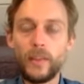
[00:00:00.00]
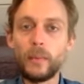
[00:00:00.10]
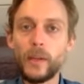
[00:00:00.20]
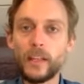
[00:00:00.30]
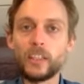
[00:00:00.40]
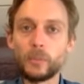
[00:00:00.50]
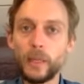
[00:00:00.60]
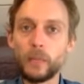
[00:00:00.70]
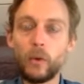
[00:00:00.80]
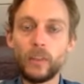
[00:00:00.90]
I think we can
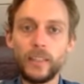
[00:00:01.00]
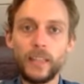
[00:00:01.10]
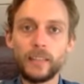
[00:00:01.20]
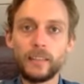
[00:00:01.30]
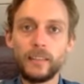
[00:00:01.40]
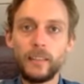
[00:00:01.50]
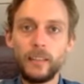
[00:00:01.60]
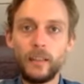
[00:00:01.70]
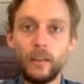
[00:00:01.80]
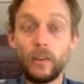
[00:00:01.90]
expect more attacks,
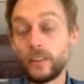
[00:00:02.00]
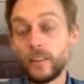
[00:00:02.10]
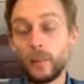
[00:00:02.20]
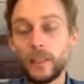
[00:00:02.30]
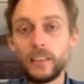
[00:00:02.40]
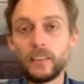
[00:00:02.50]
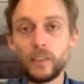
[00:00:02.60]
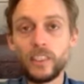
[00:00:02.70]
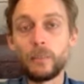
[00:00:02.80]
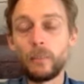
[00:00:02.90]
or the Taliban needs
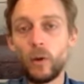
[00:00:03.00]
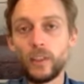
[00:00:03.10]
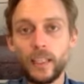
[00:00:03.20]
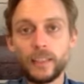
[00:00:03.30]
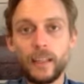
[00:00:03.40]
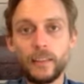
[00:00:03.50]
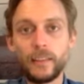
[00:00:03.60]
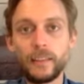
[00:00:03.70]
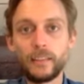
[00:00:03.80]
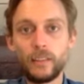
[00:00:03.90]
to attempt more attacks like
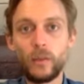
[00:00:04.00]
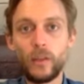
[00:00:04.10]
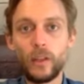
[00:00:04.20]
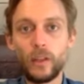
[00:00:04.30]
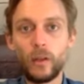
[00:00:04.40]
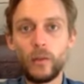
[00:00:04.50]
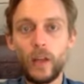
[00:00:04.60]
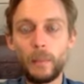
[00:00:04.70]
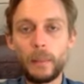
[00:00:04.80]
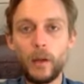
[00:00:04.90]
this over
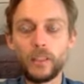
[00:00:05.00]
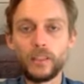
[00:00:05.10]
the coming